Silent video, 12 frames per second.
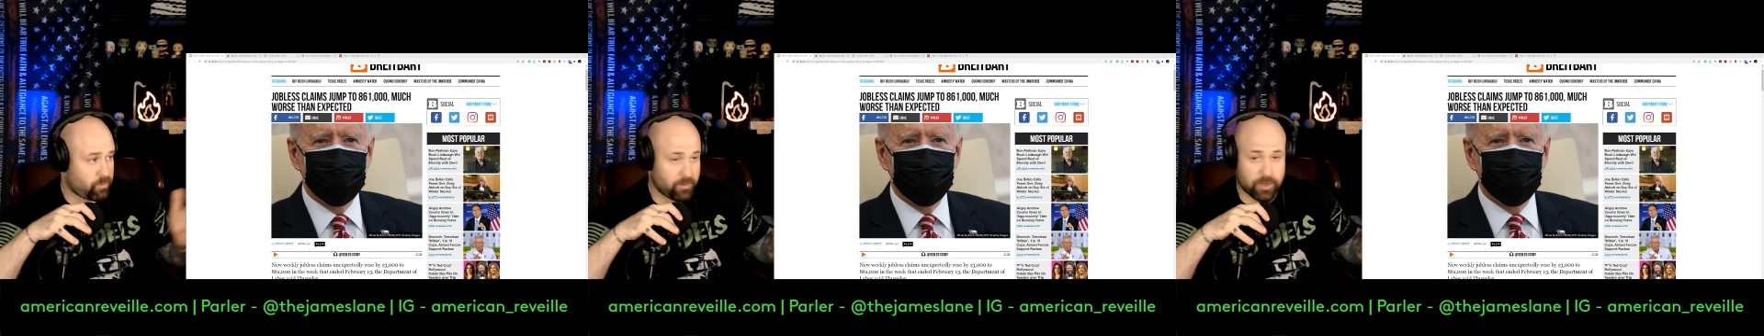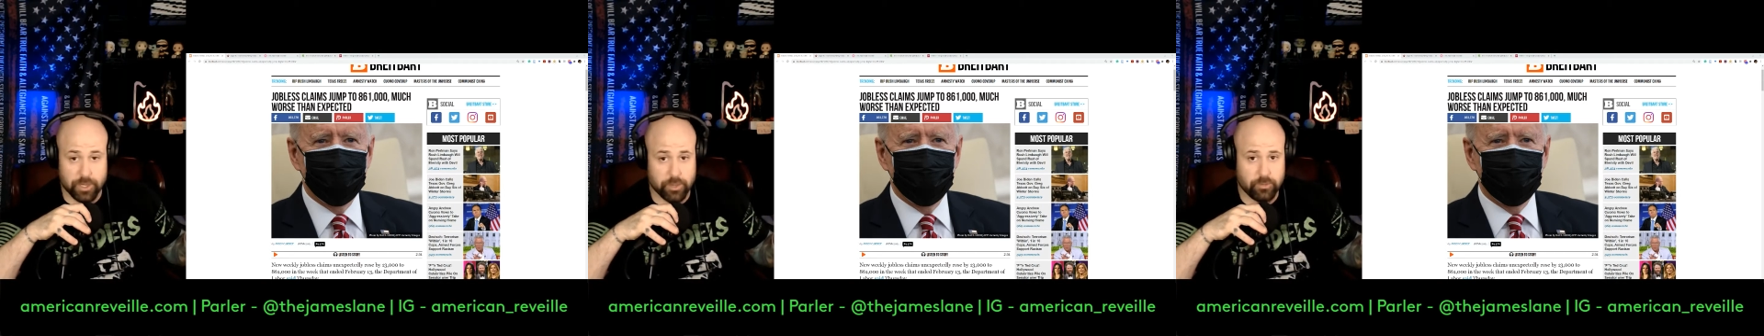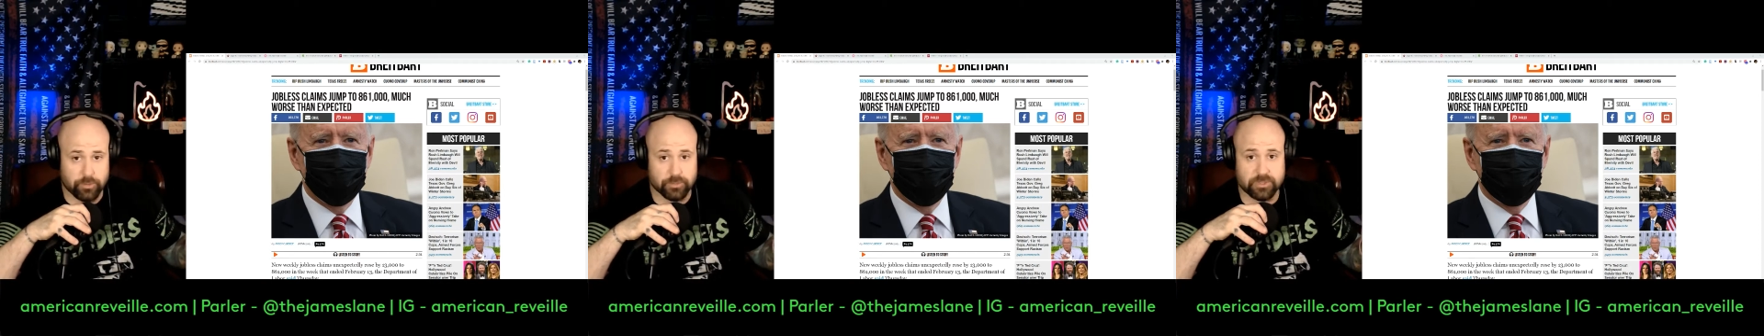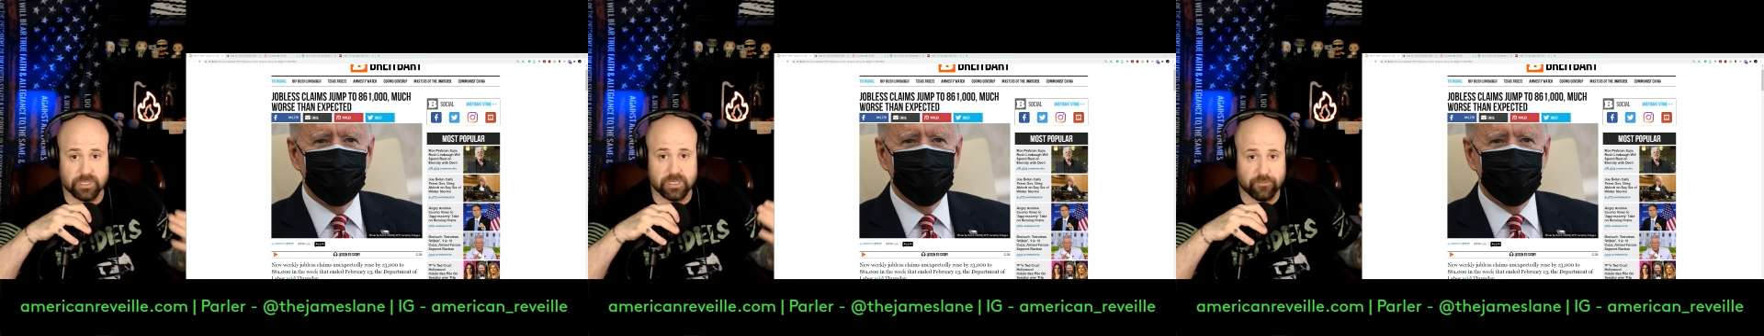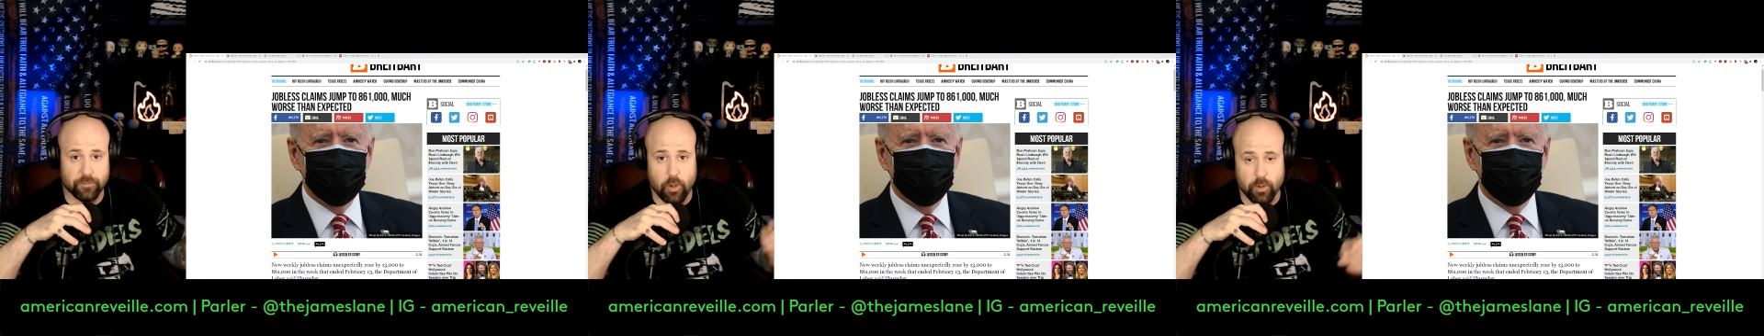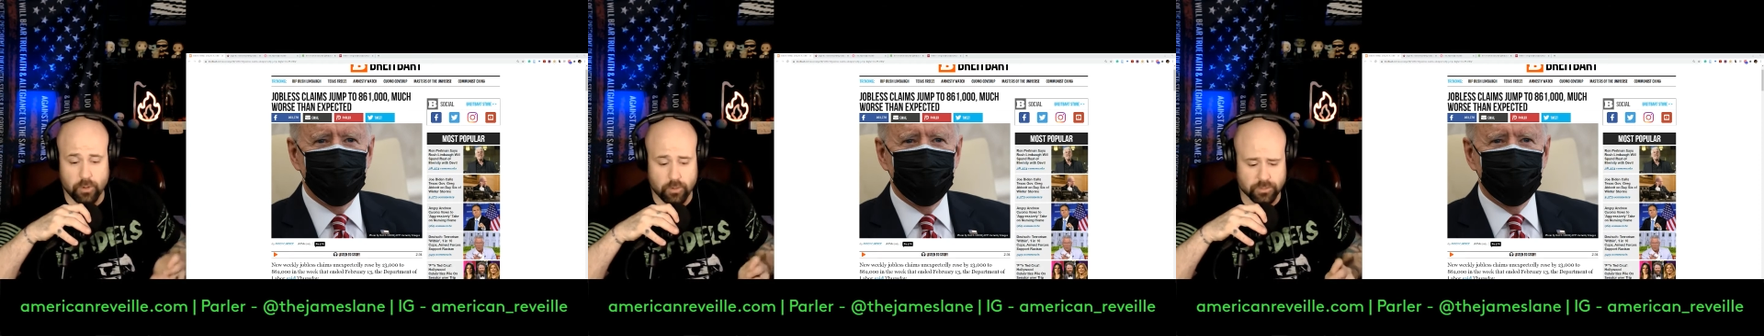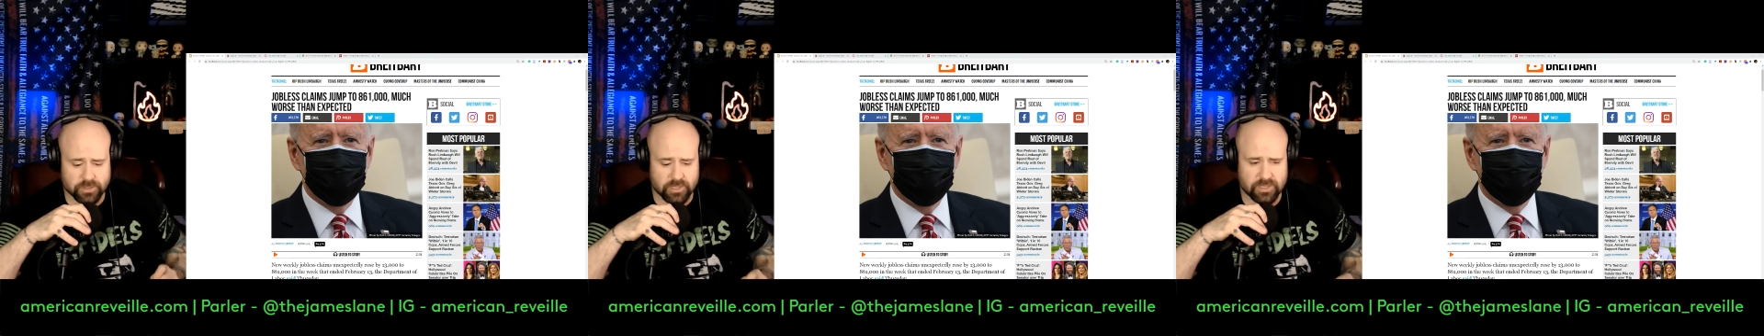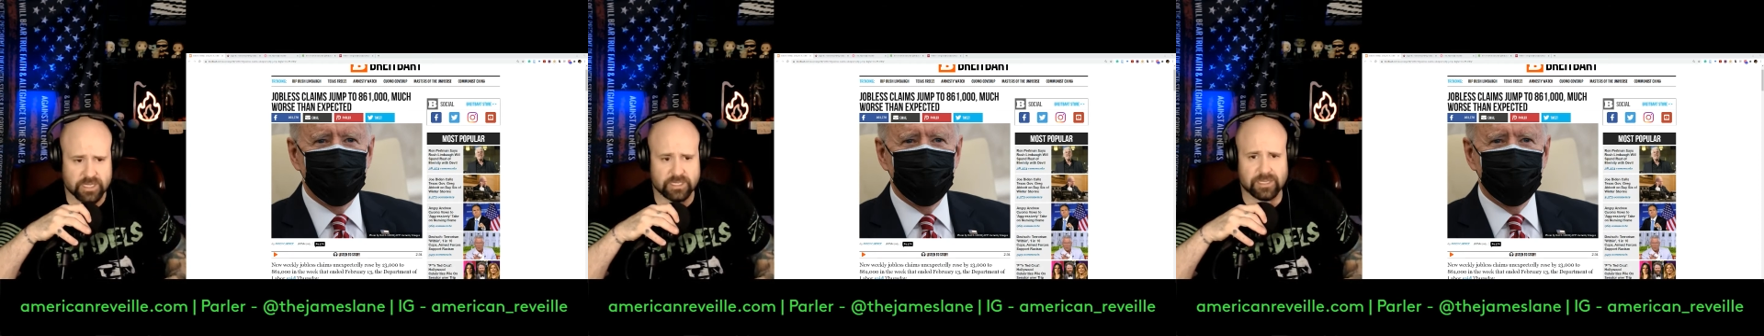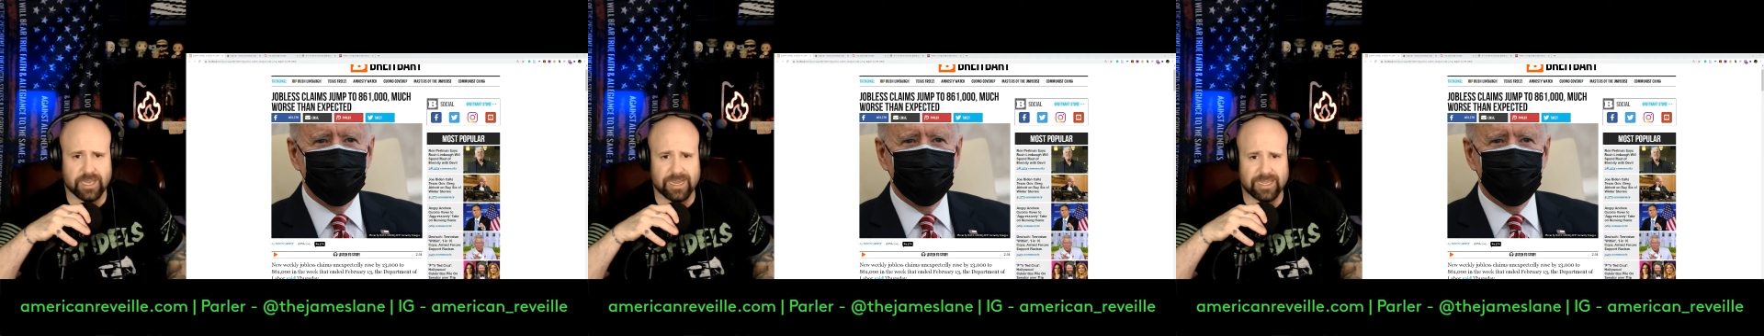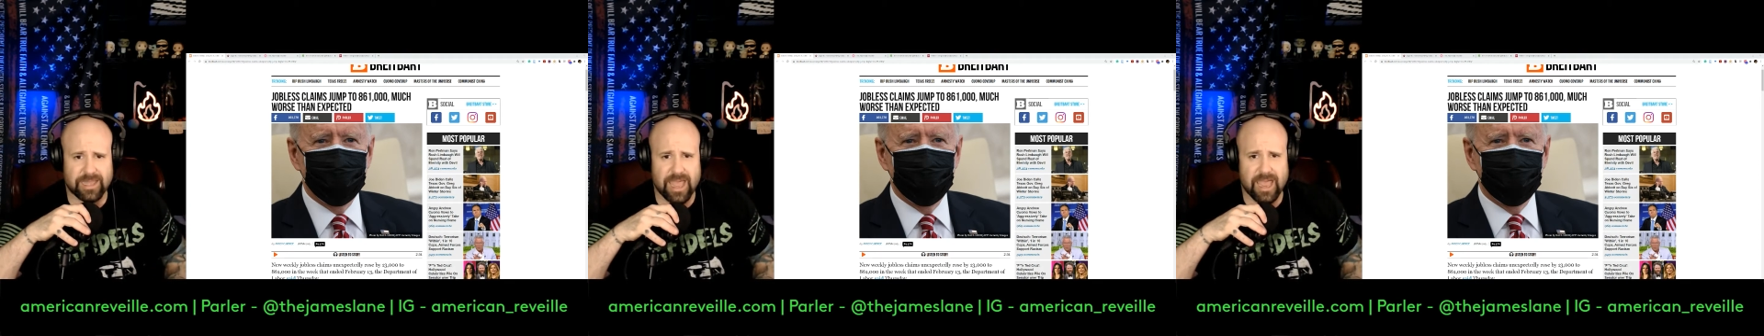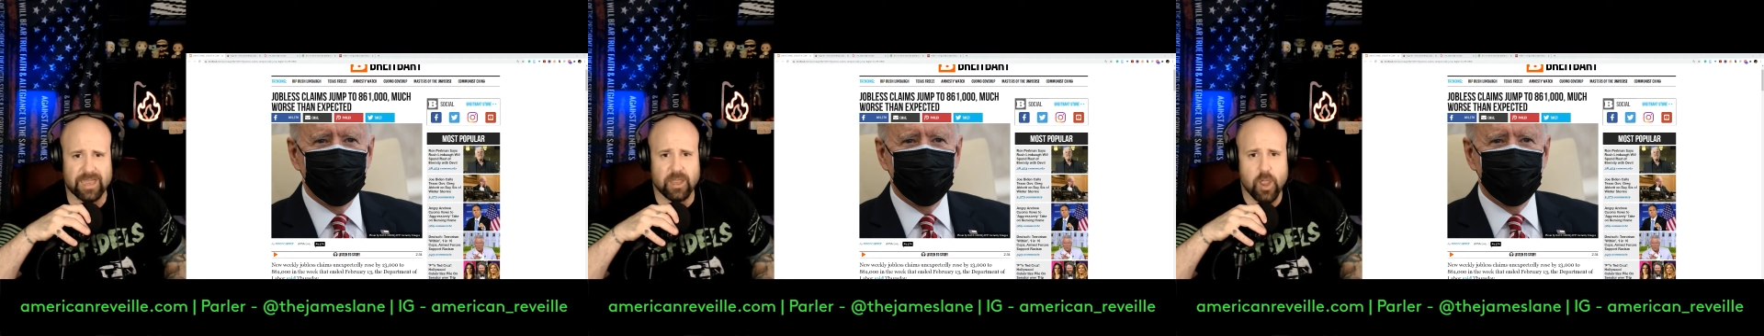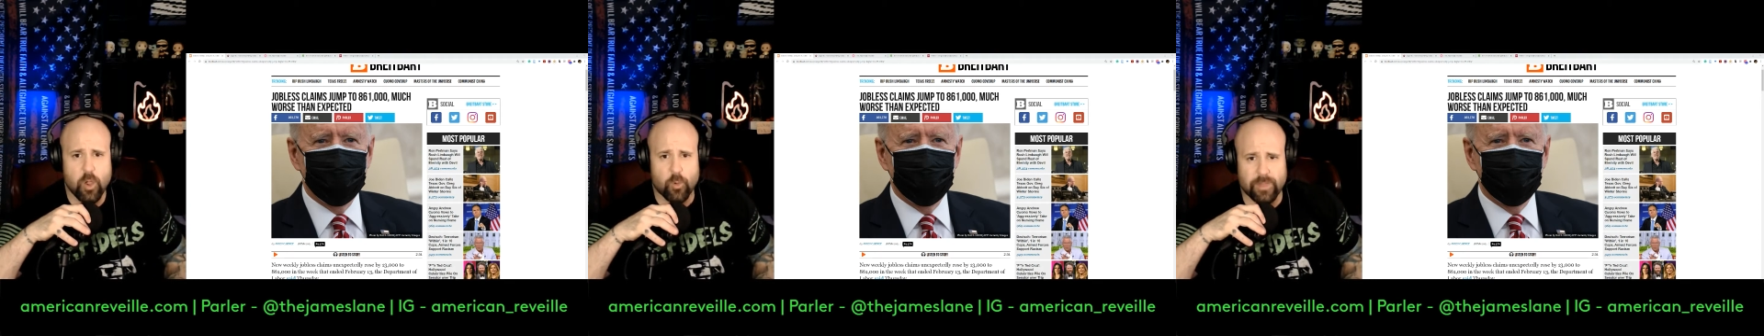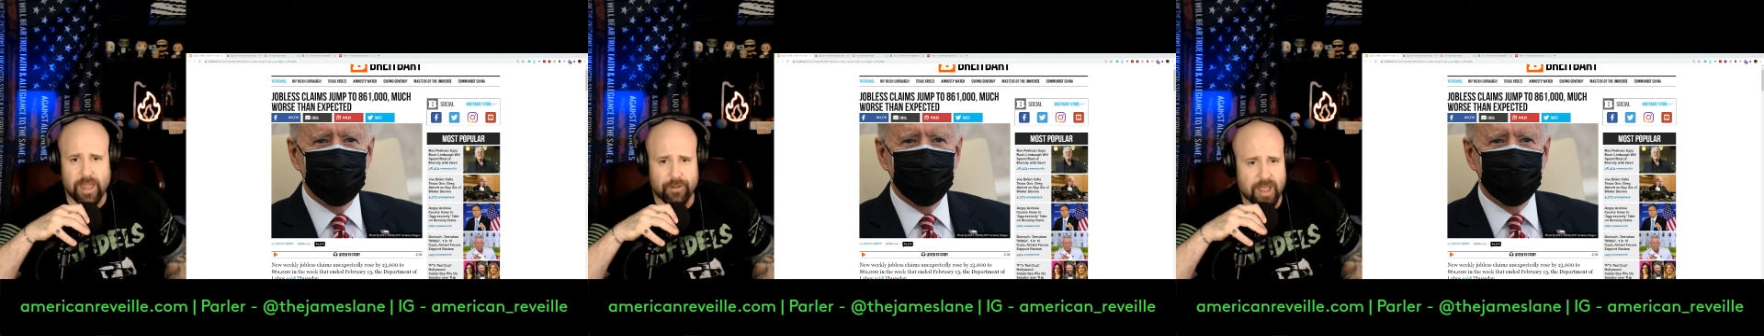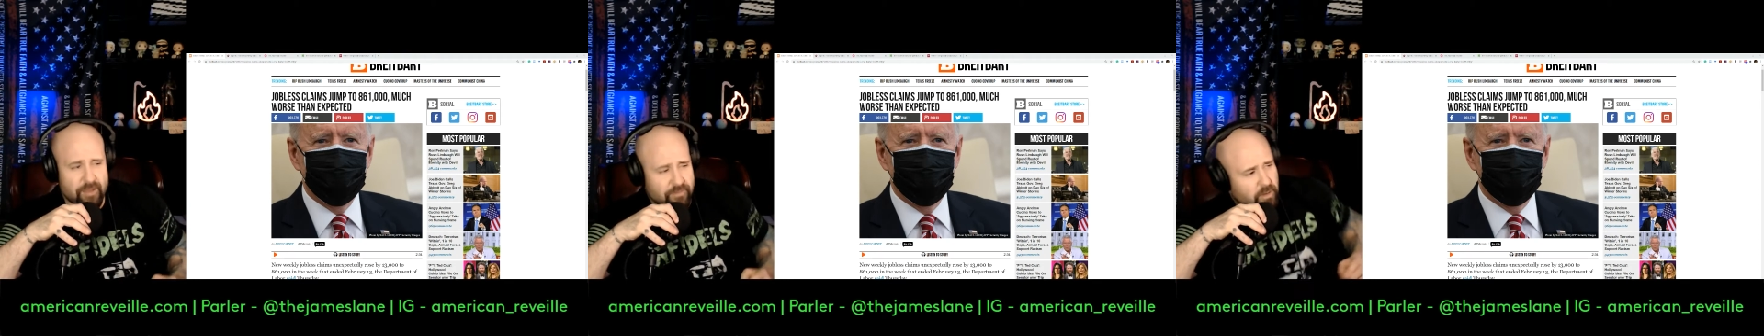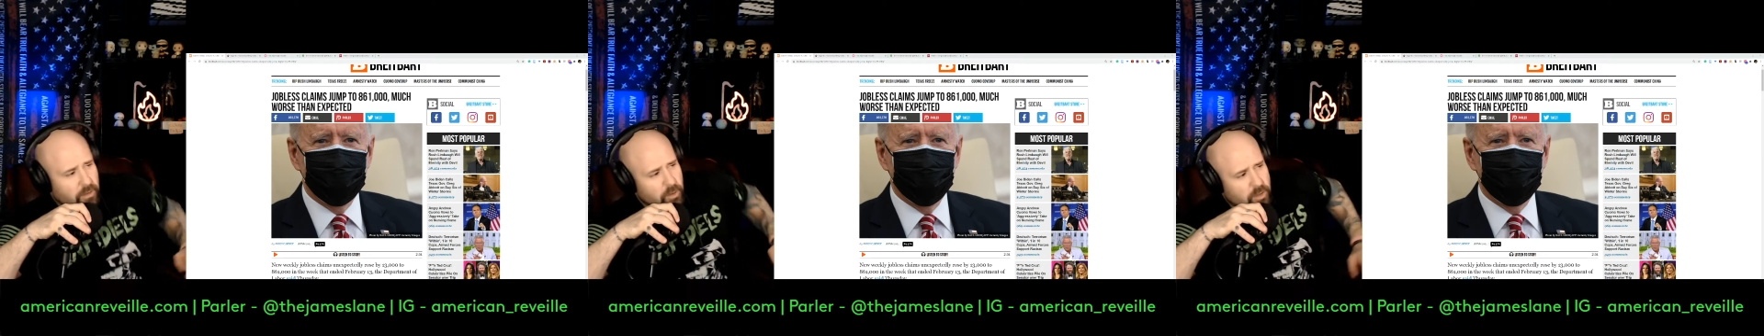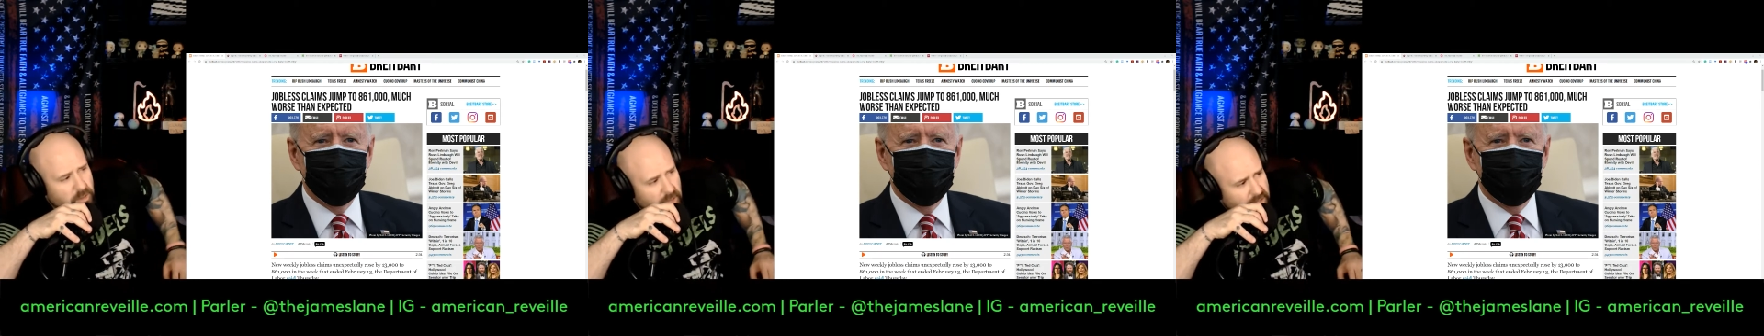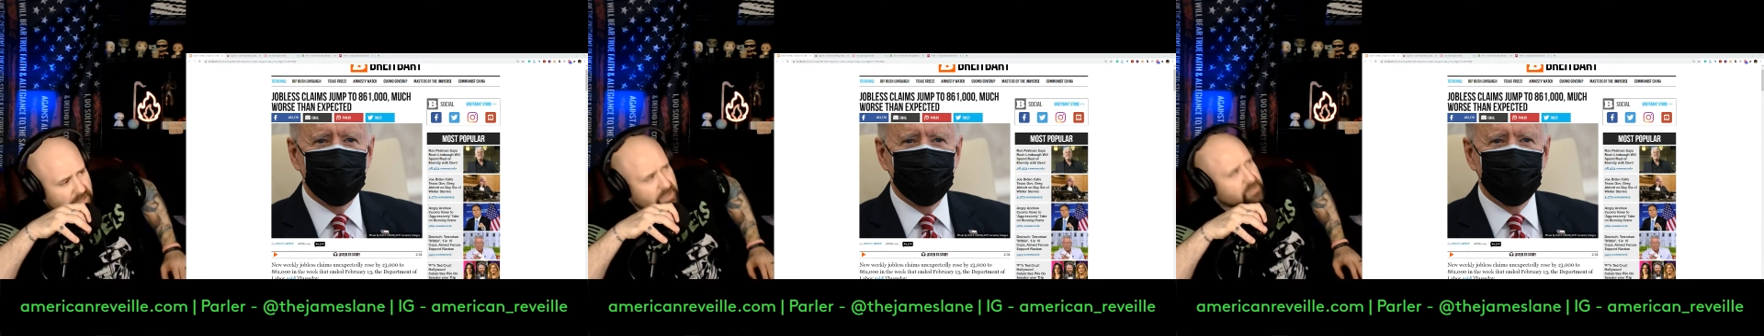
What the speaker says: the news and different articles and things like that without having to look like